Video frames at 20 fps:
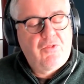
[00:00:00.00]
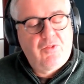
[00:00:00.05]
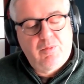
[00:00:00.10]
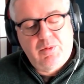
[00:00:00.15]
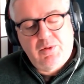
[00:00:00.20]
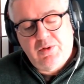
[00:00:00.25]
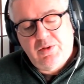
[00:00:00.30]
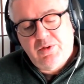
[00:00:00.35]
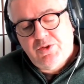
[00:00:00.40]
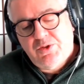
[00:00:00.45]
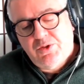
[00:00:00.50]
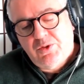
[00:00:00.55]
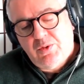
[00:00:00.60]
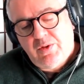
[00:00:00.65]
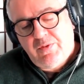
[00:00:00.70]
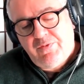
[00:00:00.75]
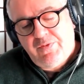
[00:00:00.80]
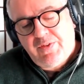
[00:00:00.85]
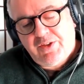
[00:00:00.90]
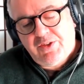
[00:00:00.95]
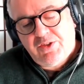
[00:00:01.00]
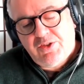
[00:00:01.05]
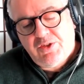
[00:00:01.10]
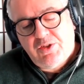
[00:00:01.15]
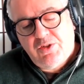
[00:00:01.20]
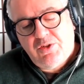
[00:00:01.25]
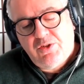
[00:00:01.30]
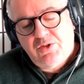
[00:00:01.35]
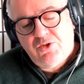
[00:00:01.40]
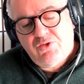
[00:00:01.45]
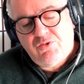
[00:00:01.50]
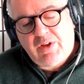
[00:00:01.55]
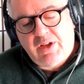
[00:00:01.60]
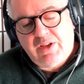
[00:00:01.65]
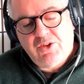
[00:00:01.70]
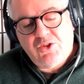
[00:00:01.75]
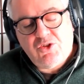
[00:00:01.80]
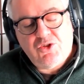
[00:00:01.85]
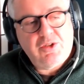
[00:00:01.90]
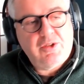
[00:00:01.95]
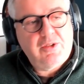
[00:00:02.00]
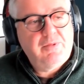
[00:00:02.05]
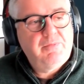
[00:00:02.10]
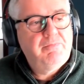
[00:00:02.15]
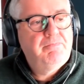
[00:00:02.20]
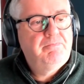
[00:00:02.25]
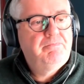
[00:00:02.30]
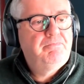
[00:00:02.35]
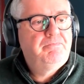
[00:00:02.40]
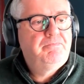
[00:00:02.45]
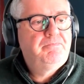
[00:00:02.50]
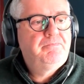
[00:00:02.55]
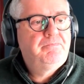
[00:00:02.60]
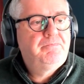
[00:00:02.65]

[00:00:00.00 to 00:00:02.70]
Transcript: preferable to a fixed strategy?